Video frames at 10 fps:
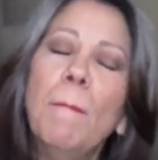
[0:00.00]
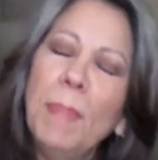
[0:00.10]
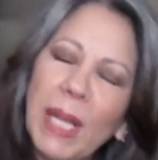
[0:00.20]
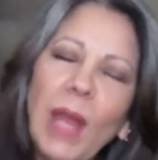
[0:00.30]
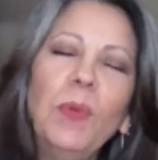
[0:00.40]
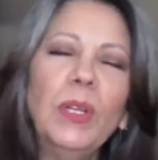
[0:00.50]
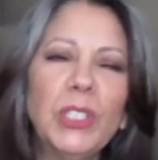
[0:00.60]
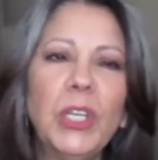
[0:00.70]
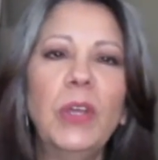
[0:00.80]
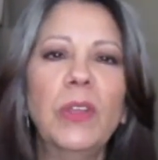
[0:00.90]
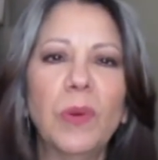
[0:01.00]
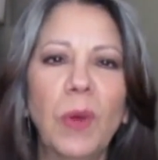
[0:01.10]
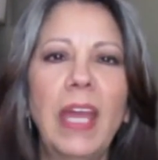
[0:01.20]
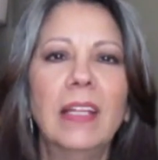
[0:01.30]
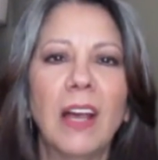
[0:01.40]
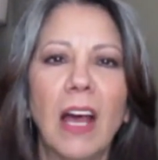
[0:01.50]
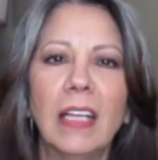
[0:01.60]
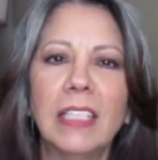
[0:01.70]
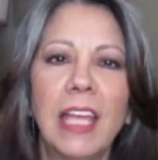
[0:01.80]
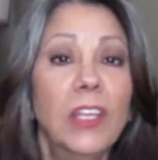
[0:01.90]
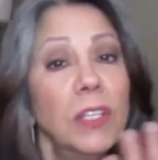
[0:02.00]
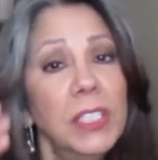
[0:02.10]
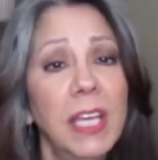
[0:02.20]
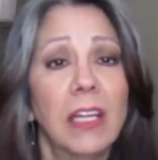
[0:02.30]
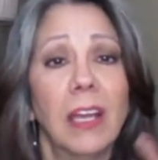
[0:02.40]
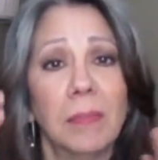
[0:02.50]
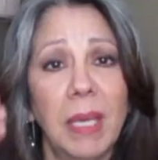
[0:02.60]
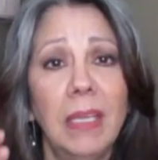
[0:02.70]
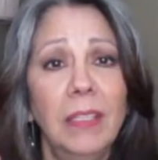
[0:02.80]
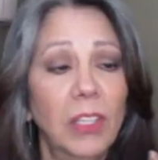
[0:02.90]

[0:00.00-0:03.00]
But I will show you the weight loss, and you'll see it on me.